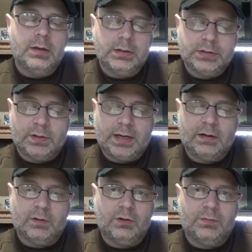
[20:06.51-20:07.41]
so it
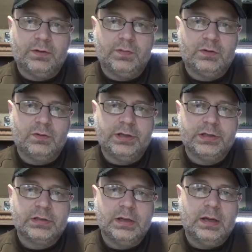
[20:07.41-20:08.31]
added a little bit of a
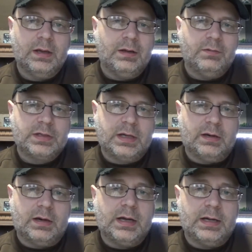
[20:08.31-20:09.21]
twist. It was kind
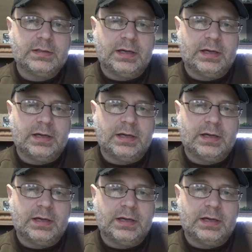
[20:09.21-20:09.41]
of nice,